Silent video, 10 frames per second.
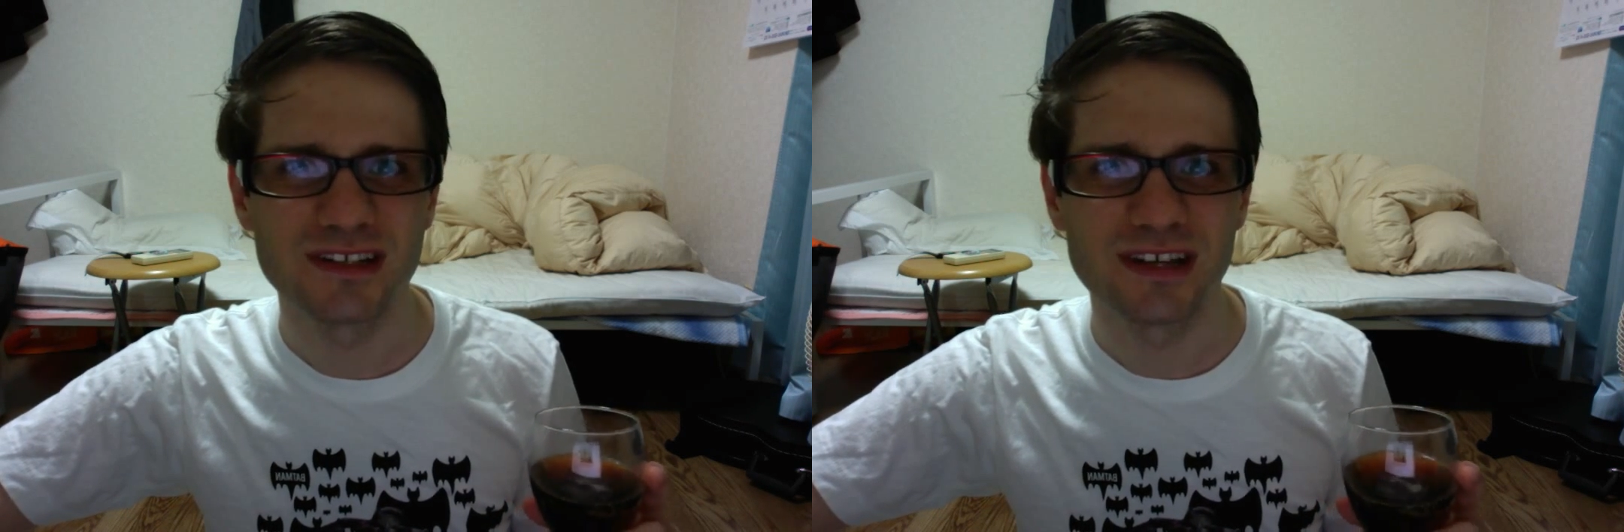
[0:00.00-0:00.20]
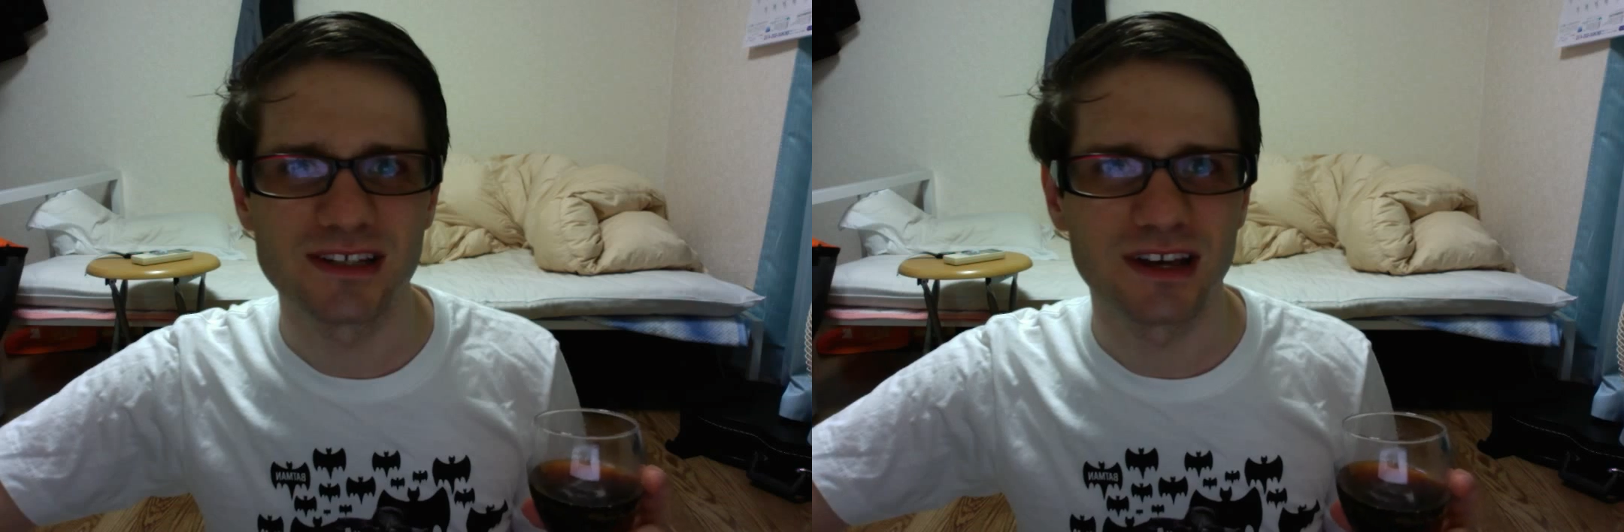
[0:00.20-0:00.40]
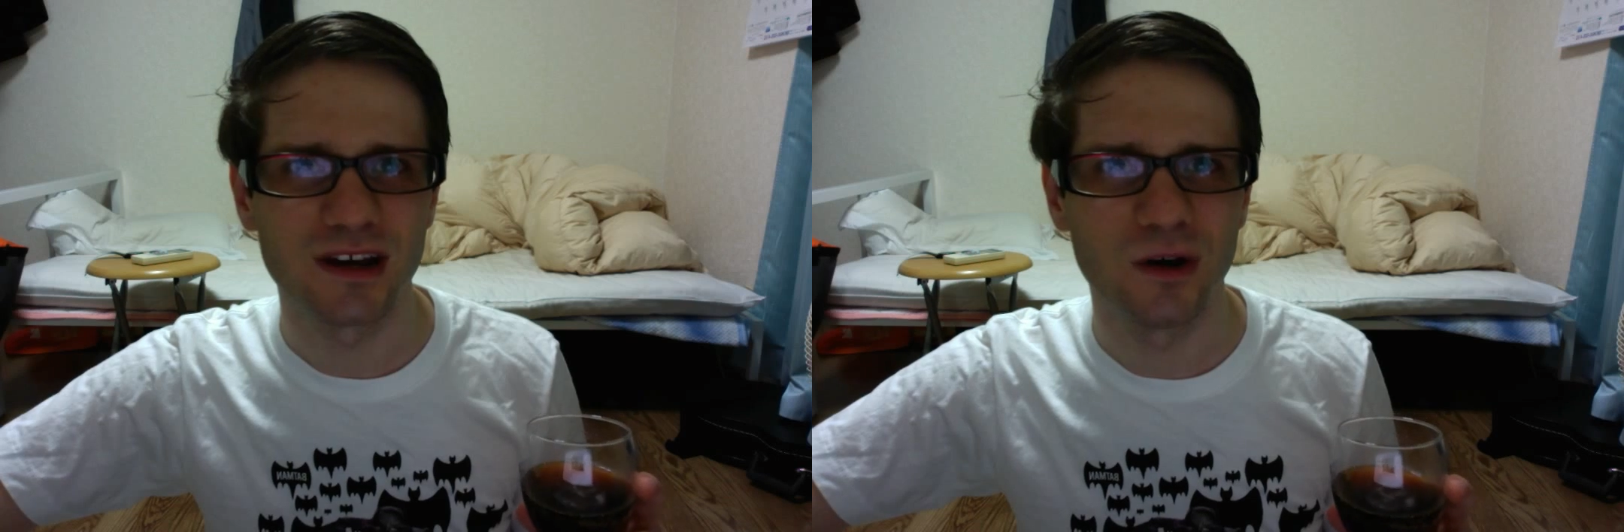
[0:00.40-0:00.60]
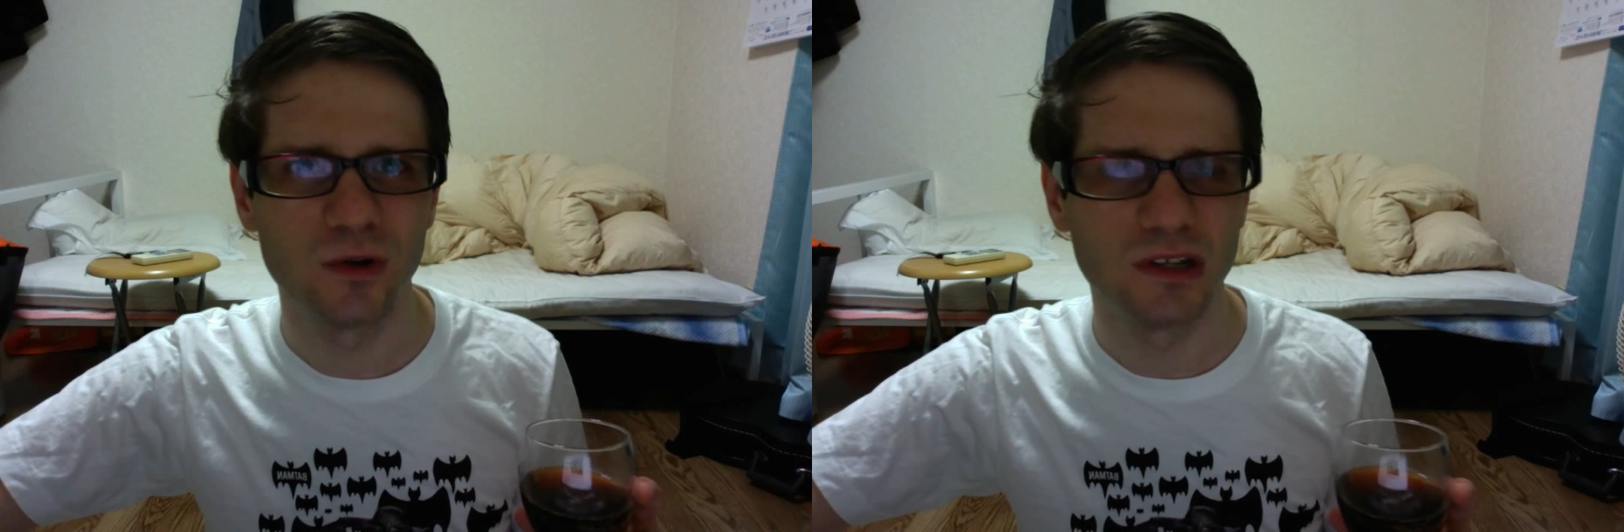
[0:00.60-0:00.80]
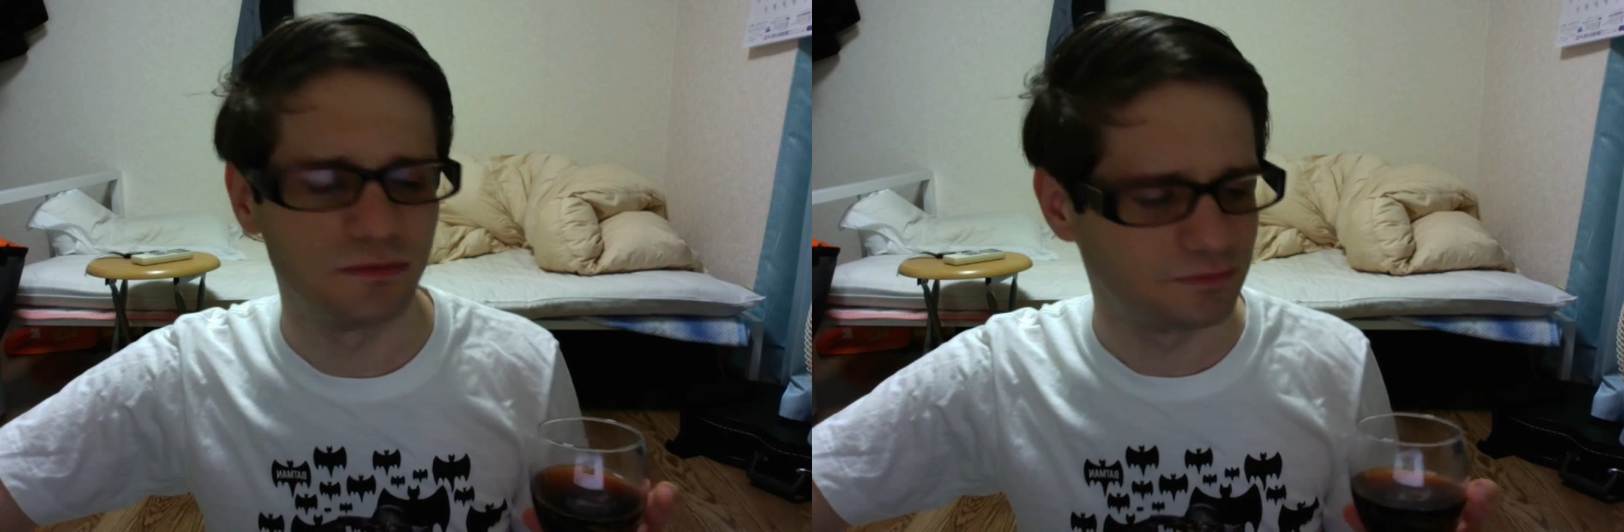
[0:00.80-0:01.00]
tastes like
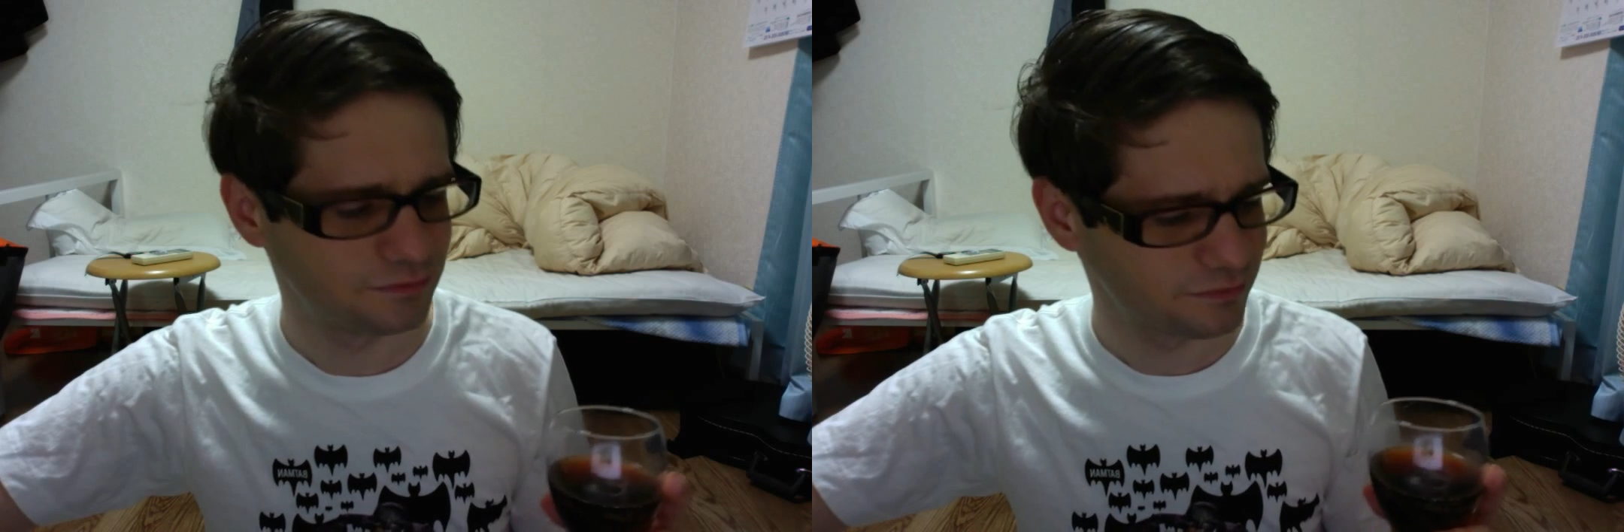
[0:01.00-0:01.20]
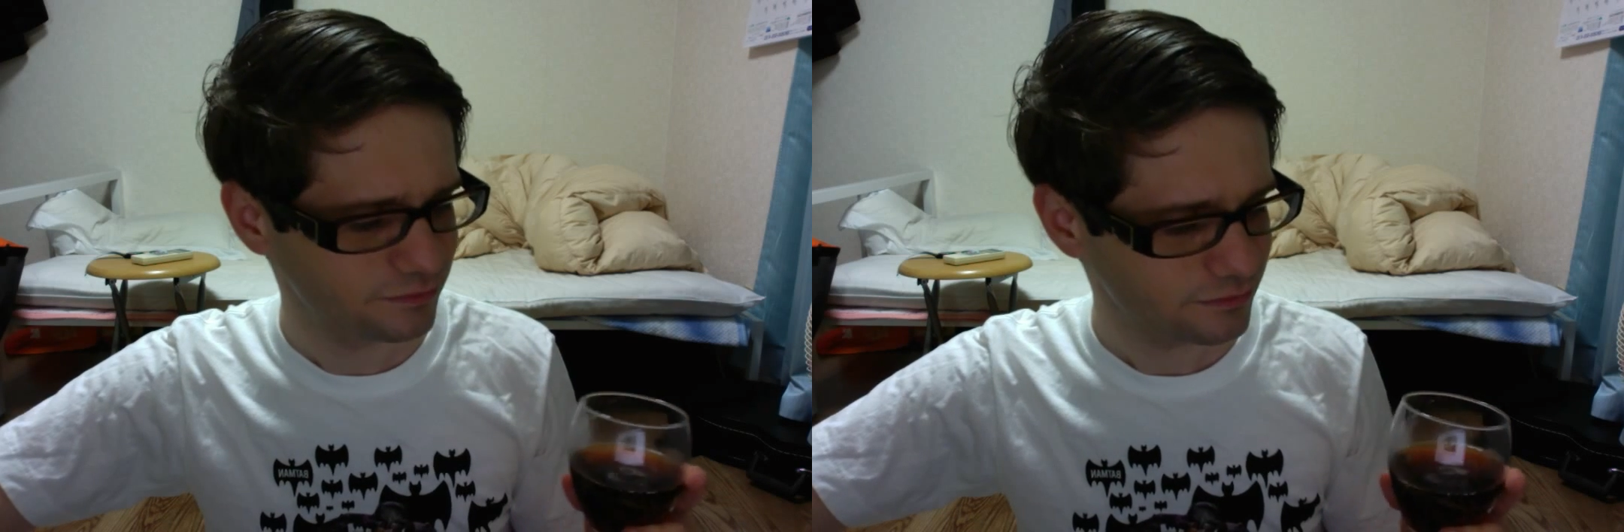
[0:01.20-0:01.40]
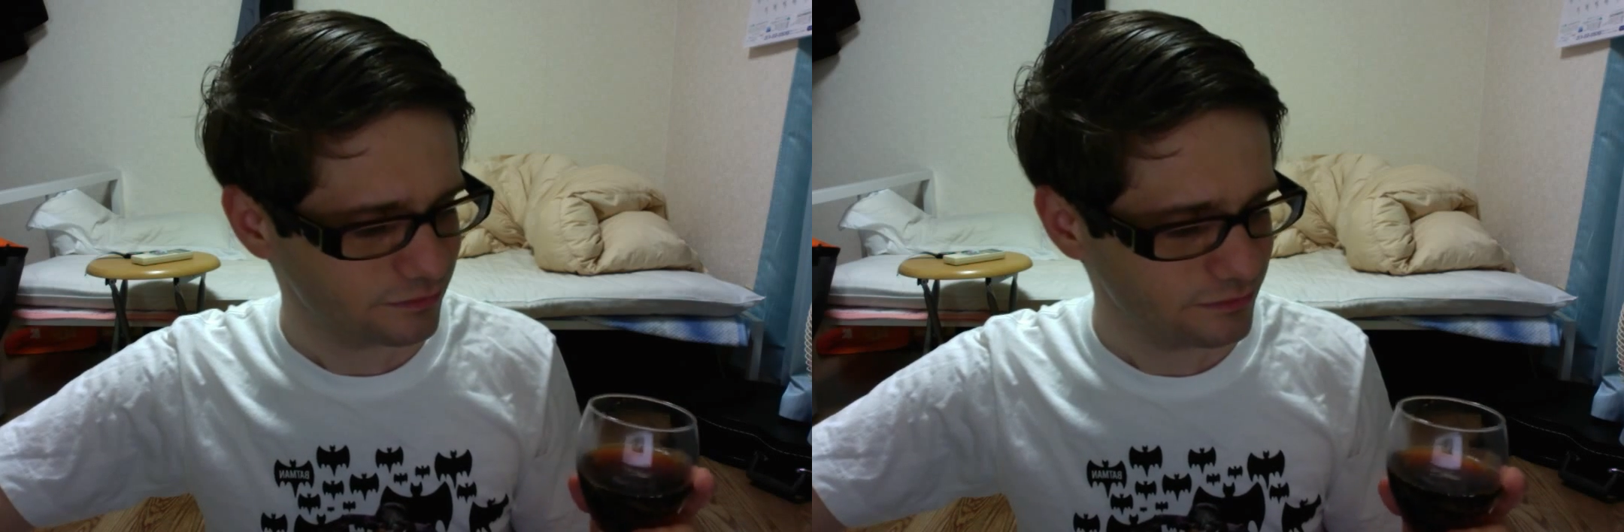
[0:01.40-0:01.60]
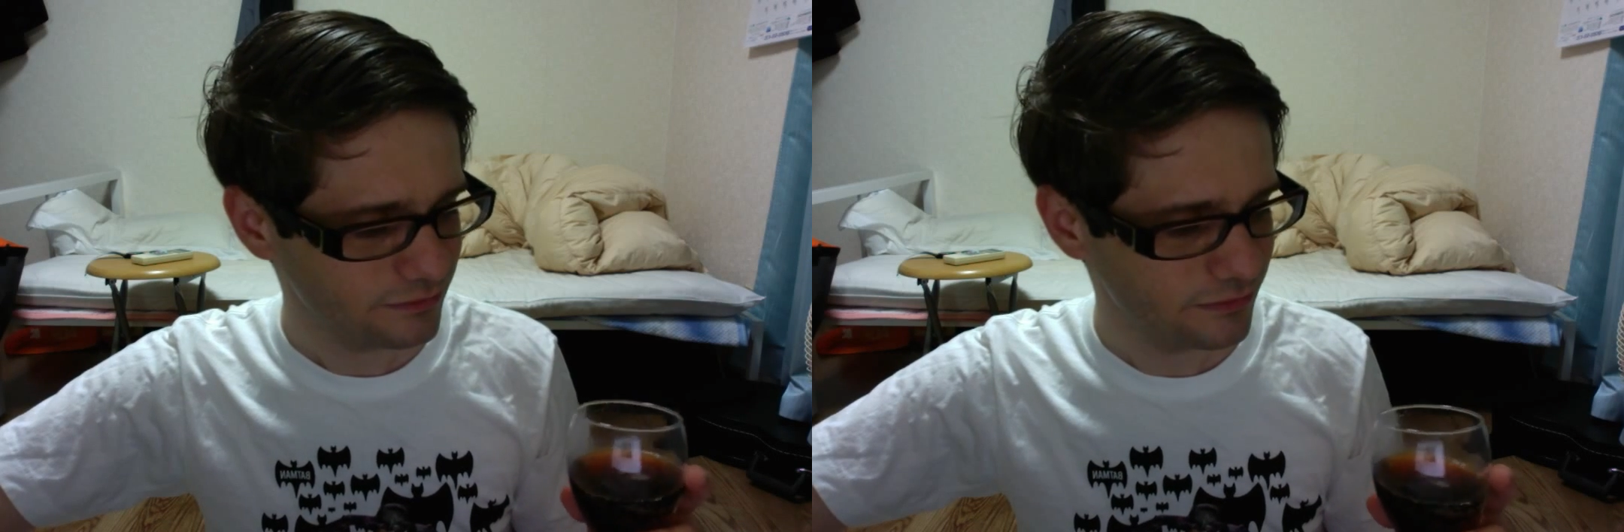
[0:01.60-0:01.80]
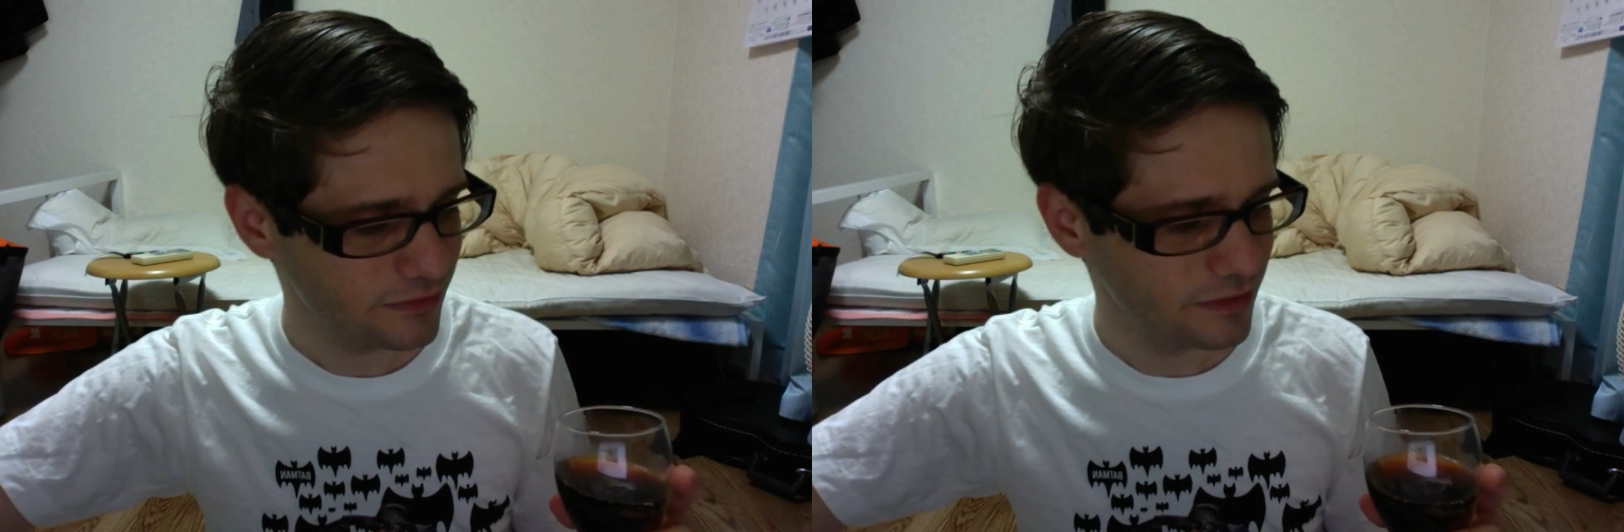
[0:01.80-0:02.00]
cola.
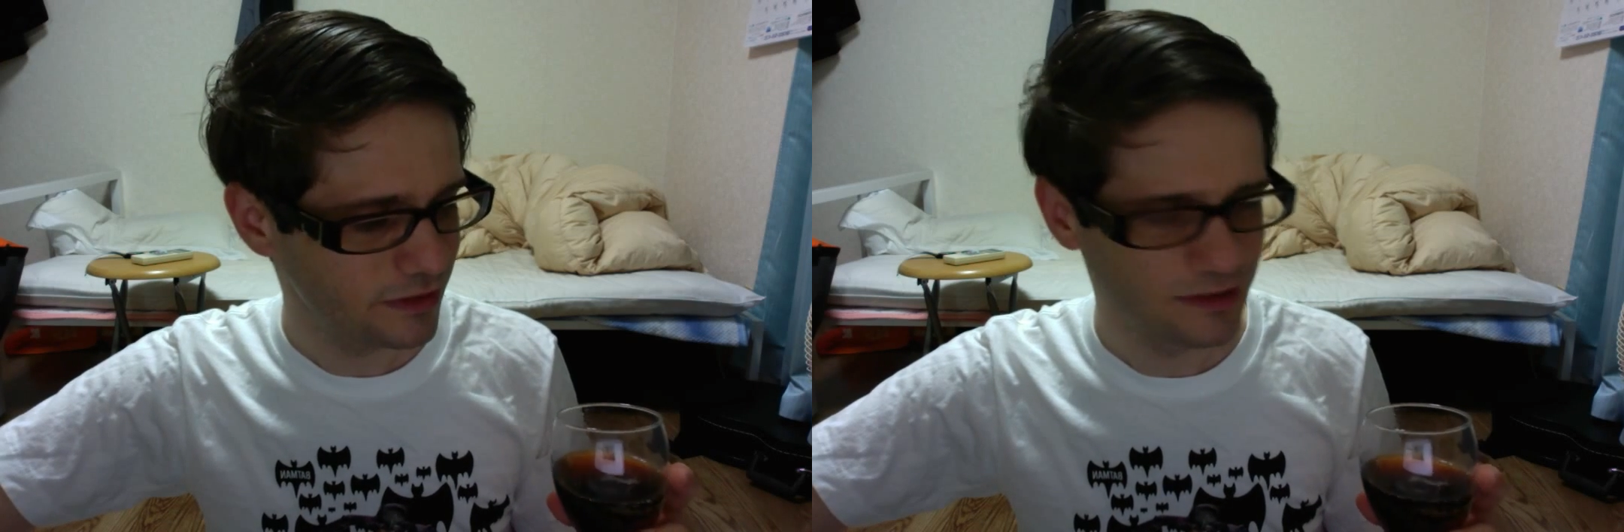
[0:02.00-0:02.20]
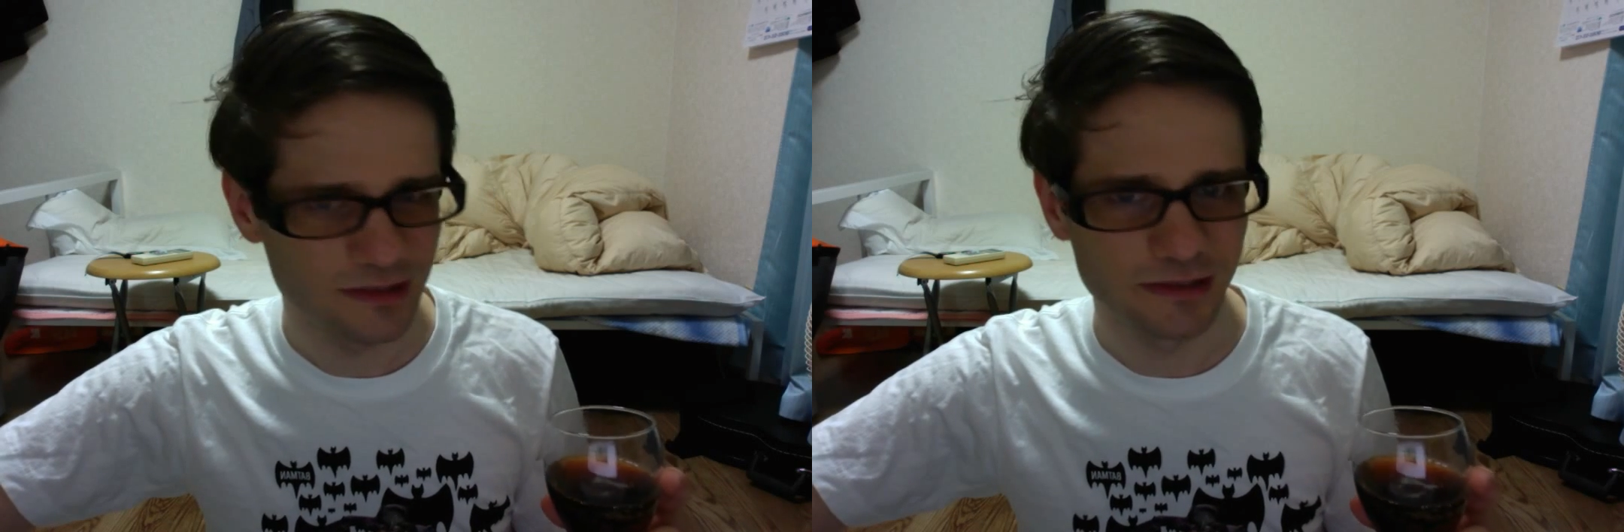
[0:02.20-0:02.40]
It's